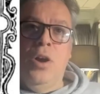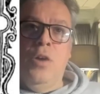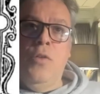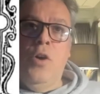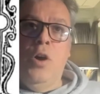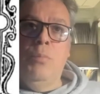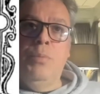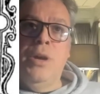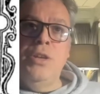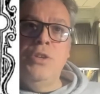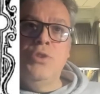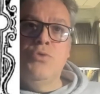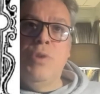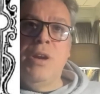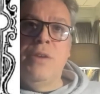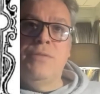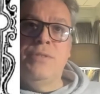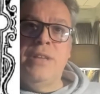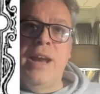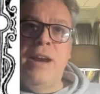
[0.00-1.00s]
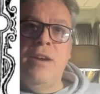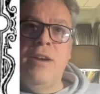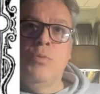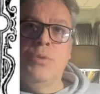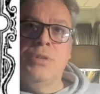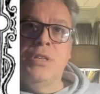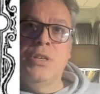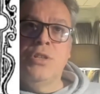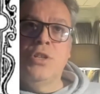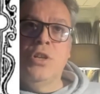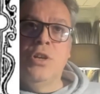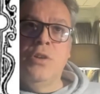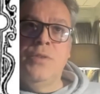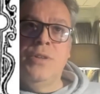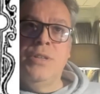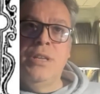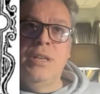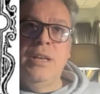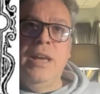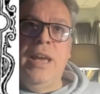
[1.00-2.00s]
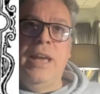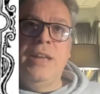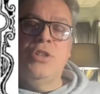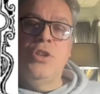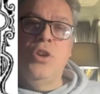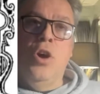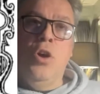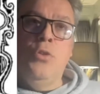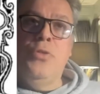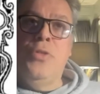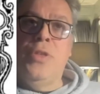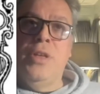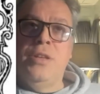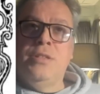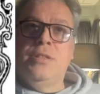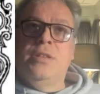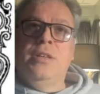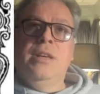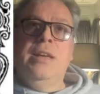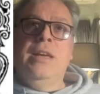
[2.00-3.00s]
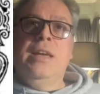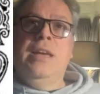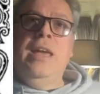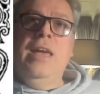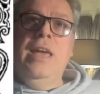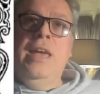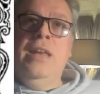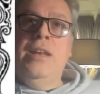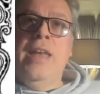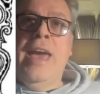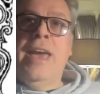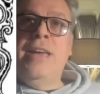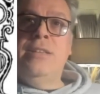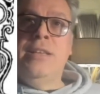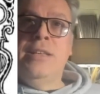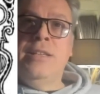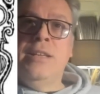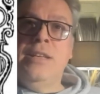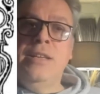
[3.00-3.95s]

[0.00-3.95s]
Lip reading: Hopkins' reign of terror was discovered in St Offa's in Essex in